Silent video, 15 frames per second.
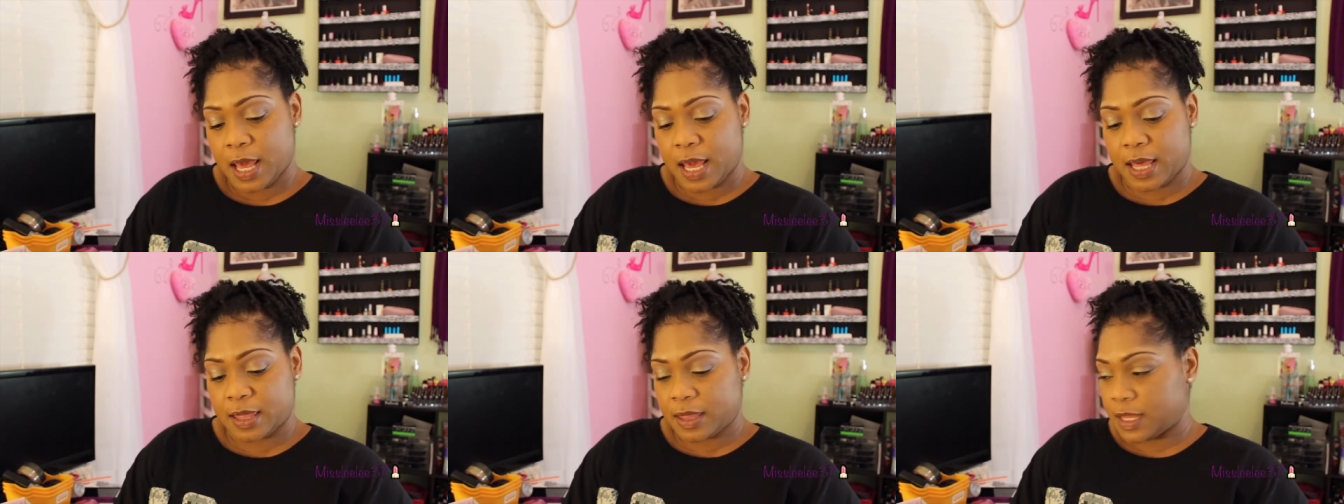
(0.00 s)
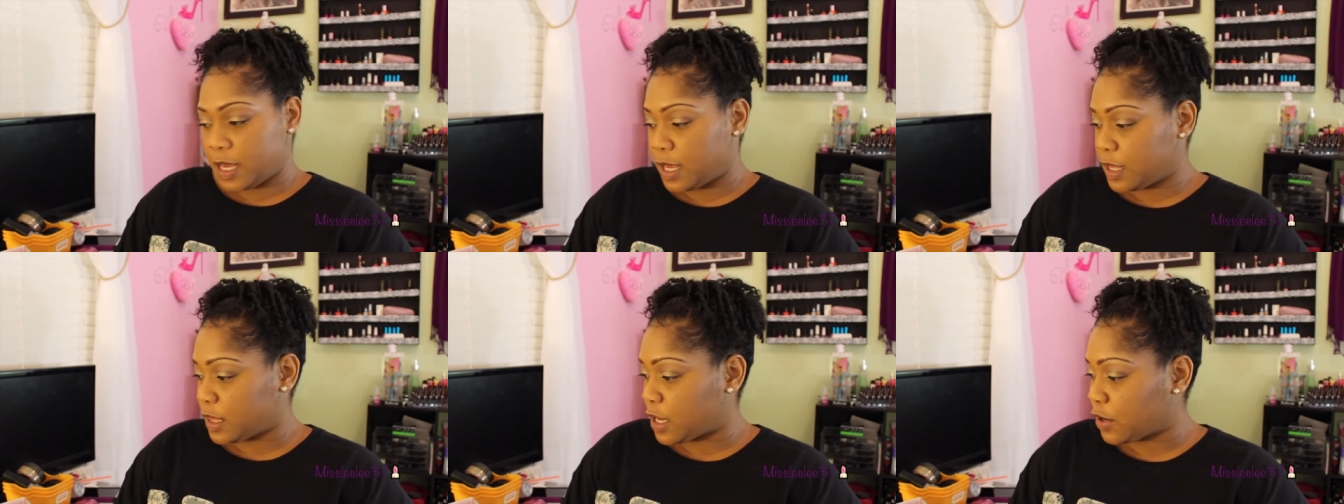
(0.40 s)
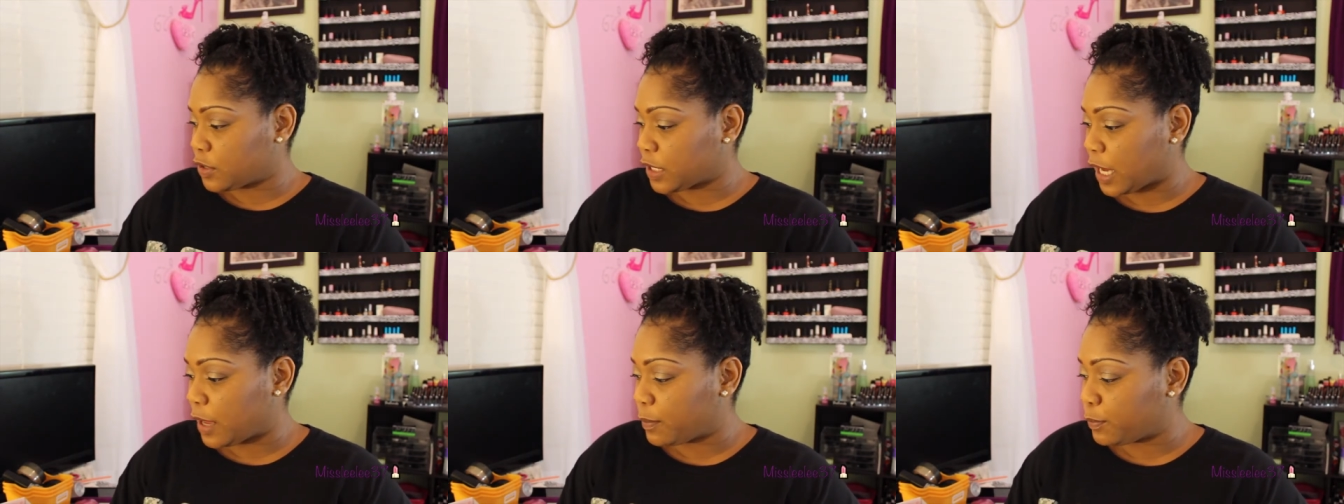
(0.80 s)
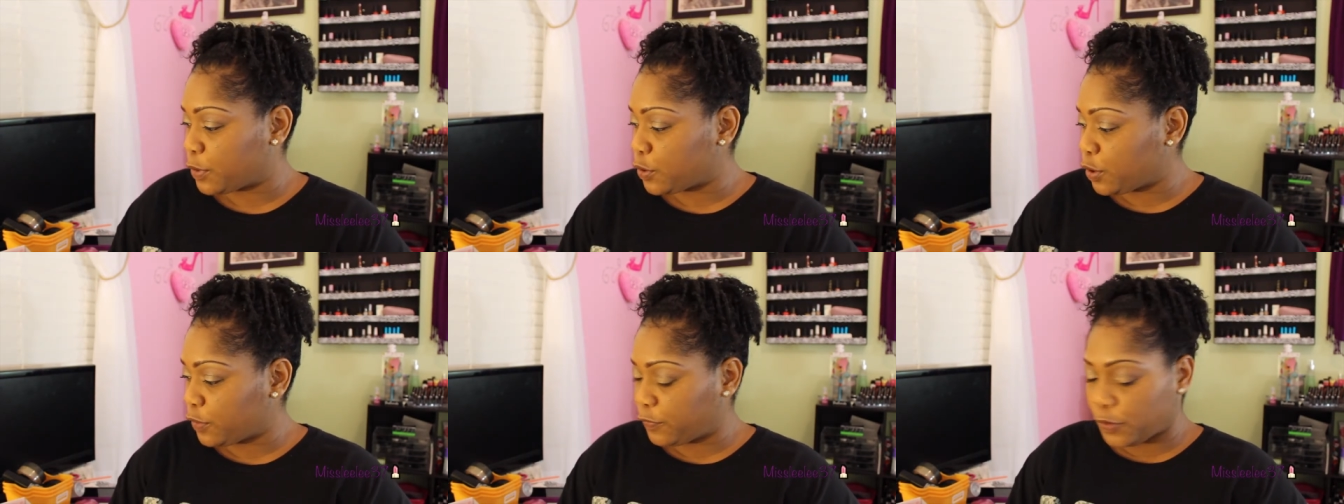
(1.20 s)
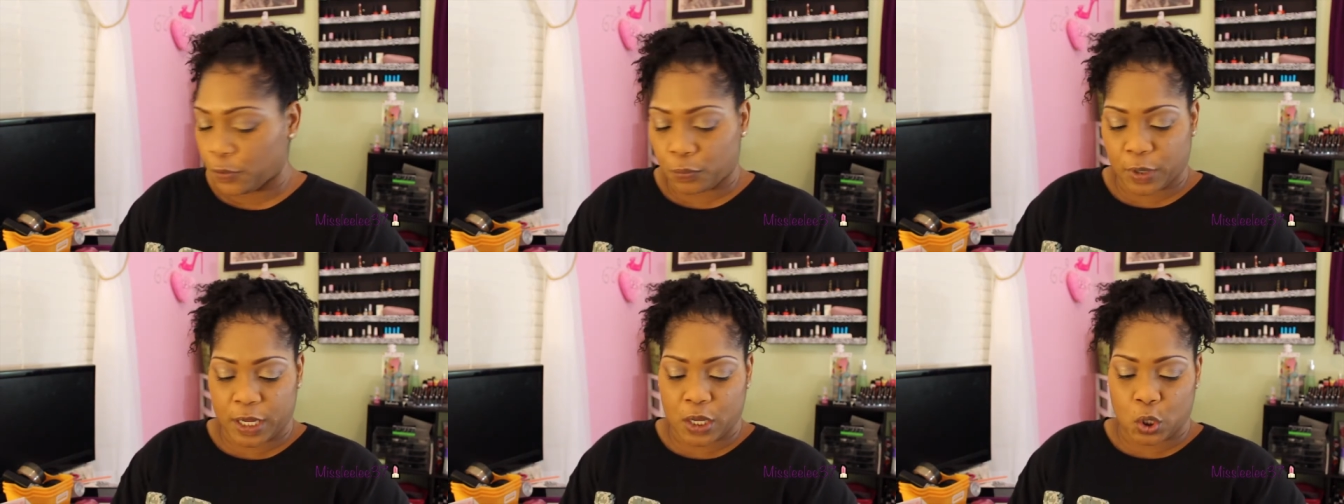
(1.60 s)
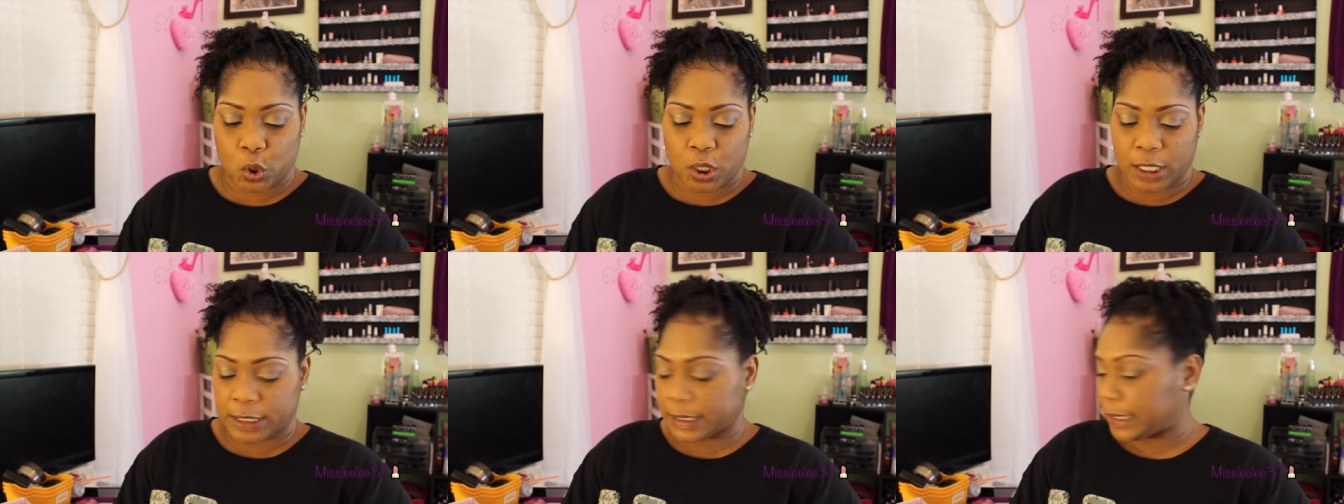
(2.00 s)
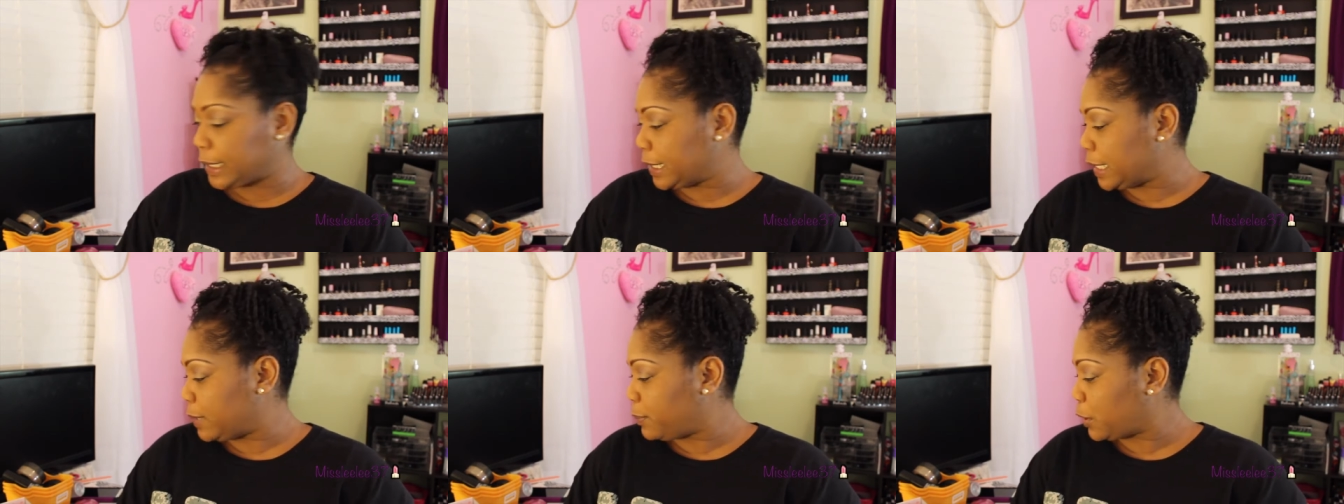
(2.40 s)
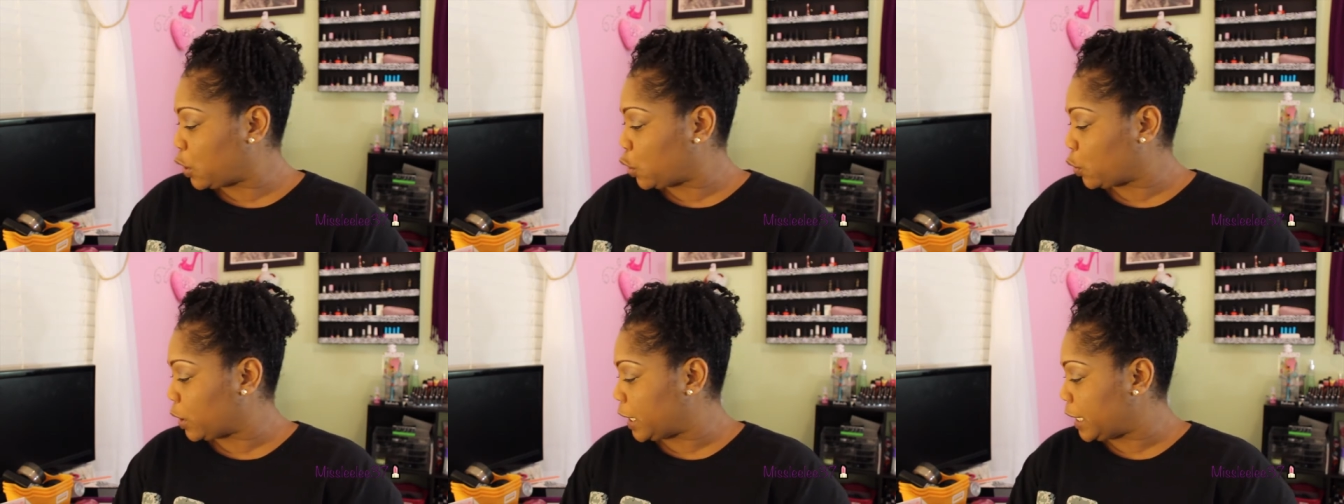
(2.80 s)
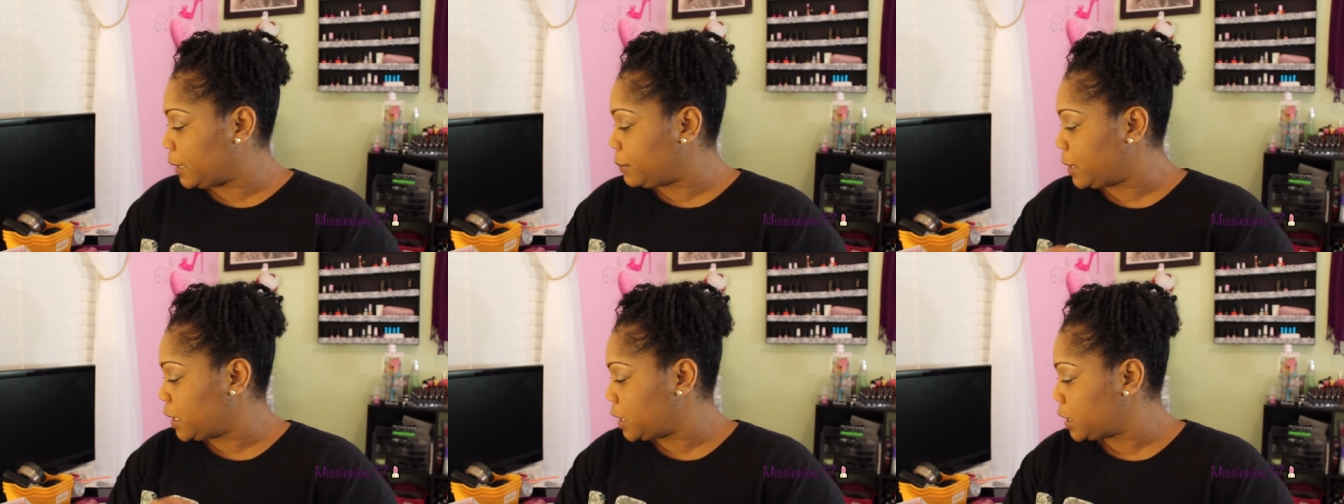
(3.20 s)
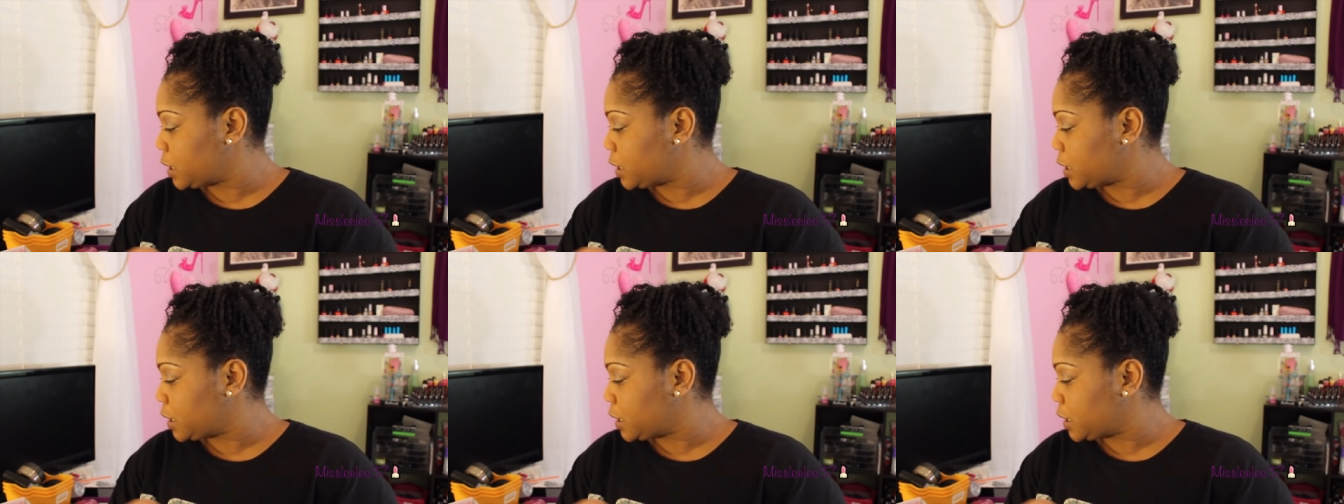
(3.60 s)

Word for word: And then there's a Beauty for Real lip cream,